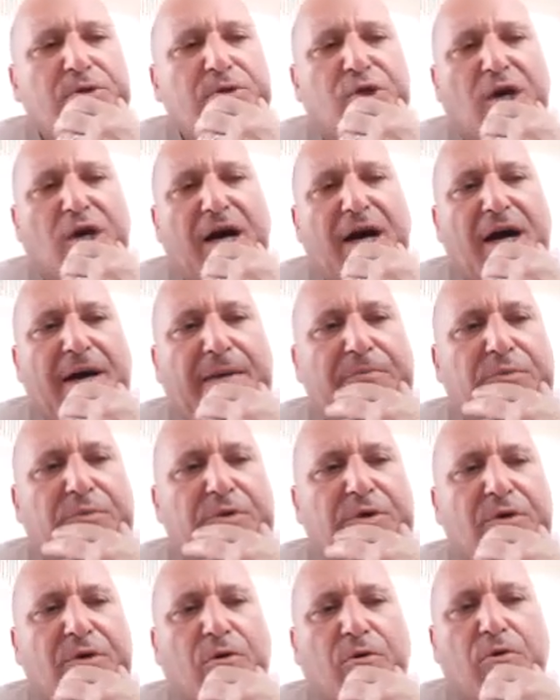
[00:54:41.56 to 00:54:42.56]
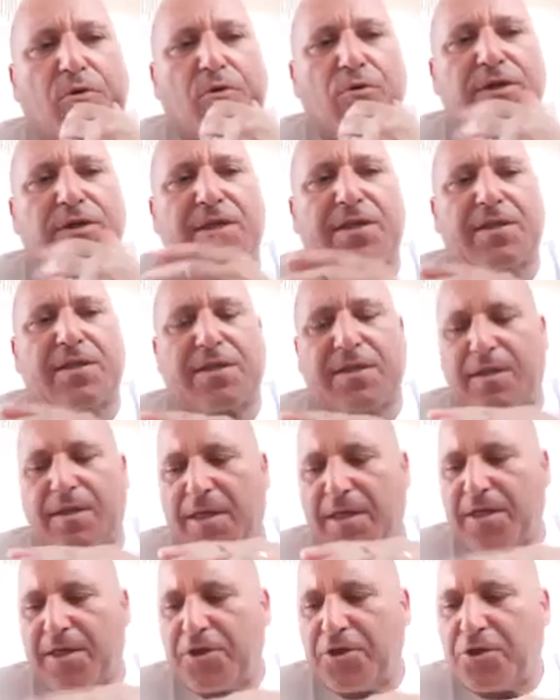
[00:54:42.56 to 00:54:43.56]
job, with the old
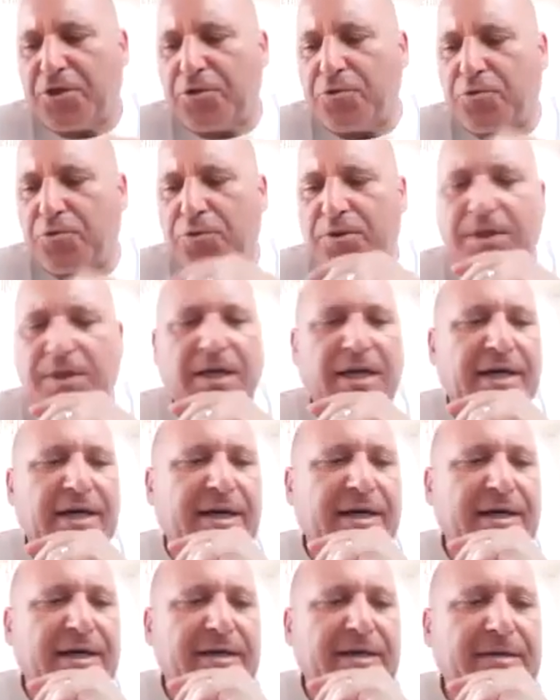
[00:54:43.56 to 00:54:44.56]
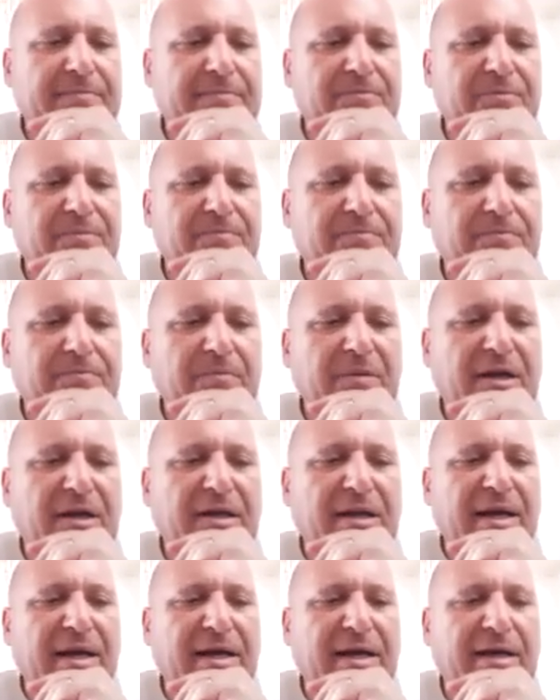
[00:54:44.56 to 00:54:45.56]
issues, and
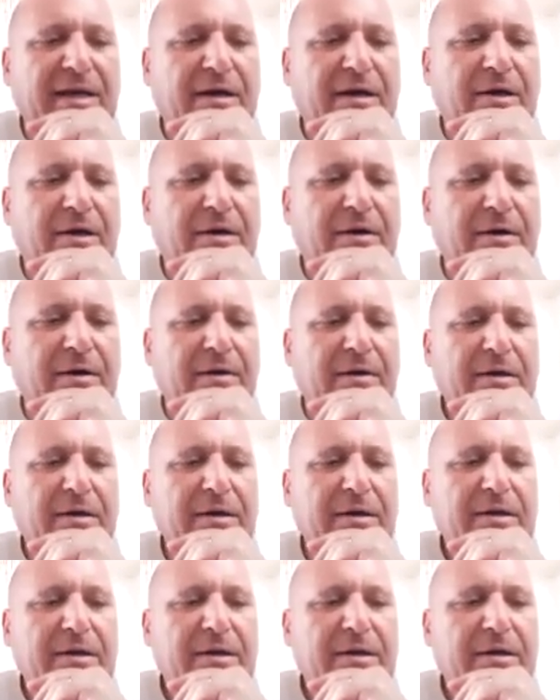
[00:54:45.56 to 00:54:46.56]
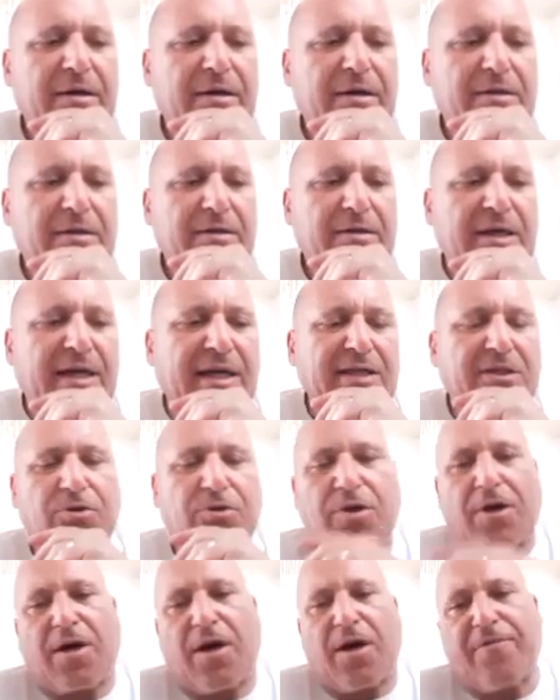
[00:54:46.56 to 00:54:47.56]
like they get to
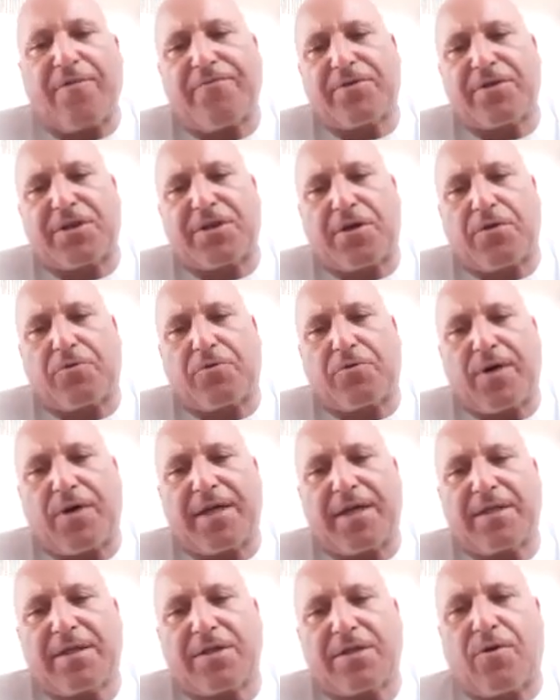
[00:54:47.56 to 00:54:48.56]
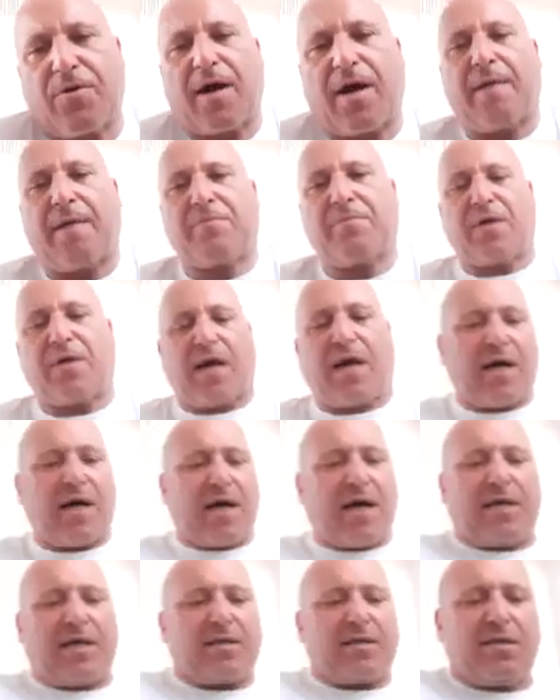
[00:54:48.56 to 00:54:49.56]
the comfort zone, right? So
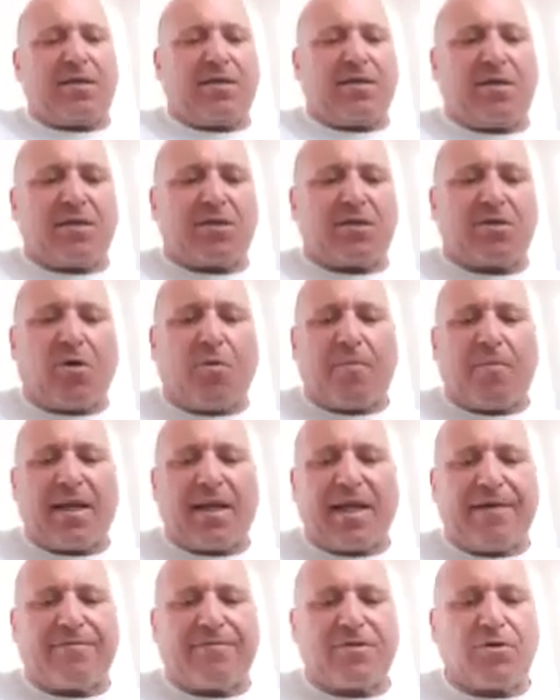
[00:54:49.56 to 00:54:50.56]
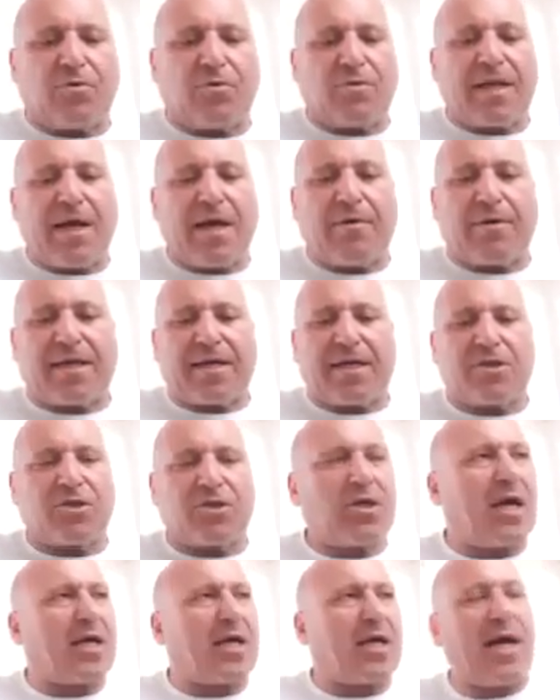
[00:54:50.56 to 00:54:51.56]
I did this all my life, so now can
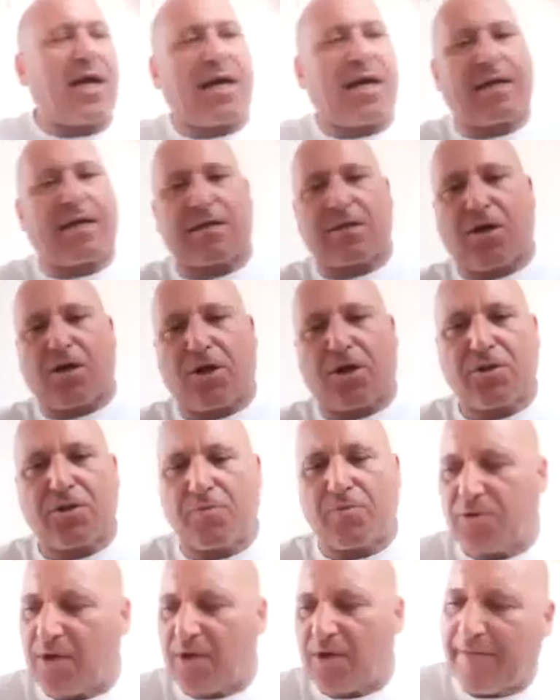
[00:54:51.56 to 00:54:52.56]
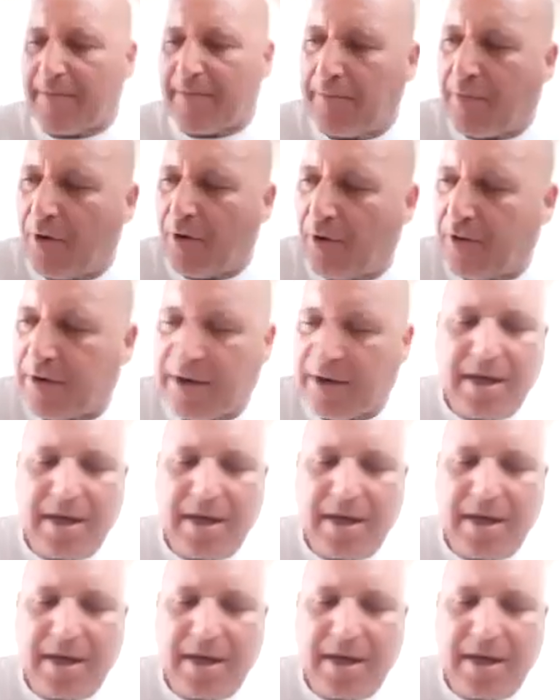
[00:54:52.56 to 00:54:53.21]
you? I got customers have a bar,